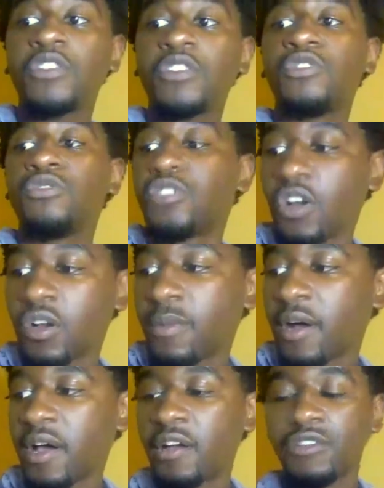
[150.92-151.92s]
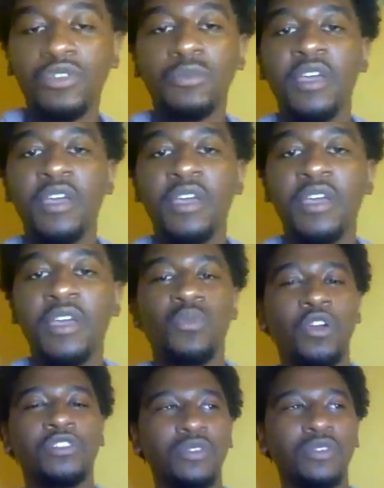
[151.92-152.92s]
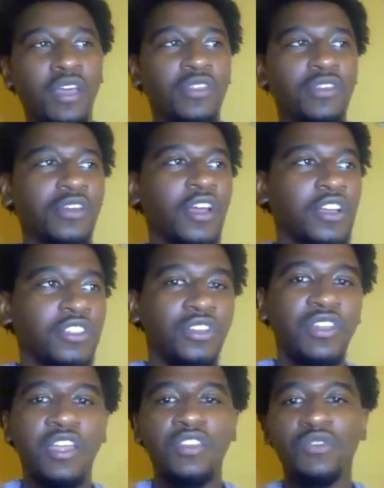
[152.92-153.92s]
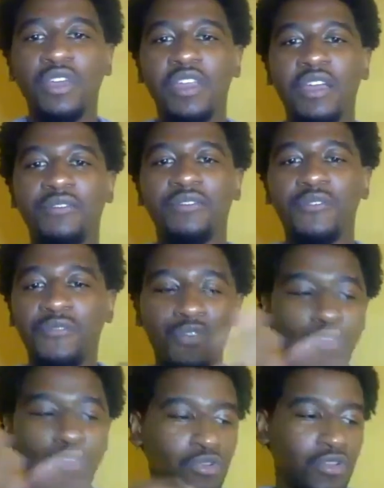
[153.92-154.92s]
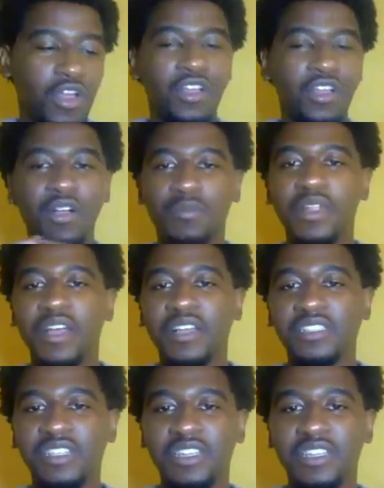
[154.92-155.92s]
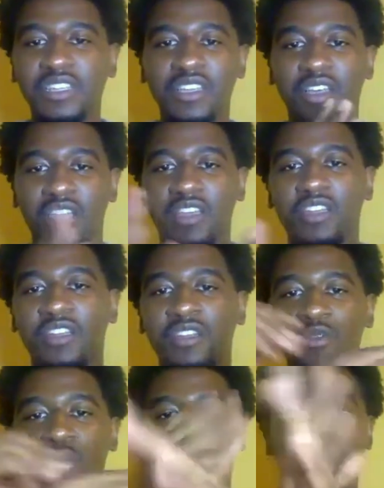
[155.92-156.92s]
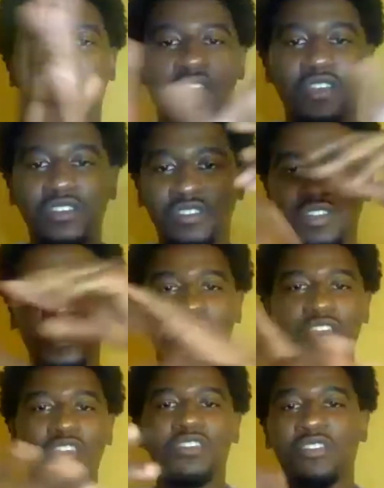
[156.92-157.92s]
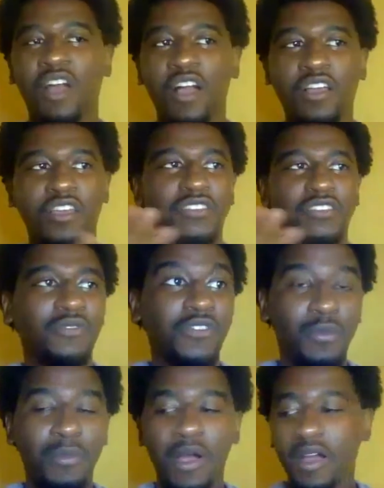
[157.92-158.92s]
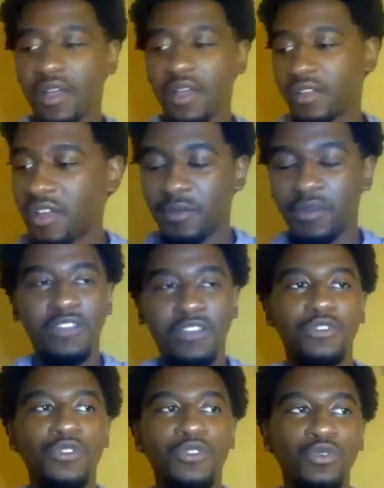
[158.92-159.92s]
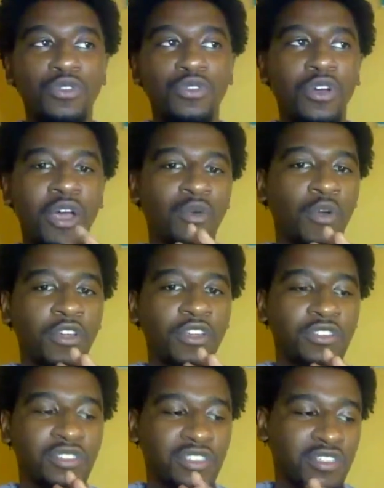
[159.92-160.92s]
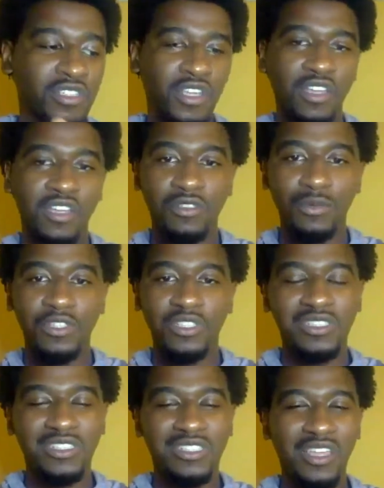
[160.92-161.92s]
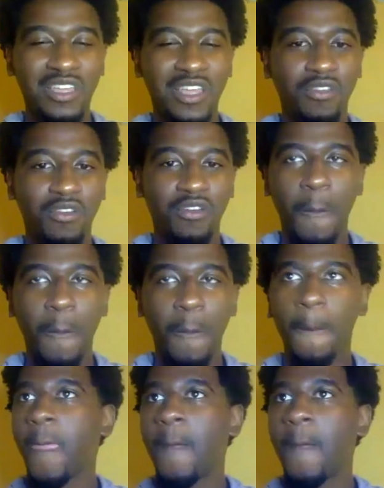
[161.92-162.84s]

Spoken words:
I want to talk about how to make them work together so that you can have the full complexity and inner workings and interlockings of your mind. Because when you know how to work your sensing and intuition together,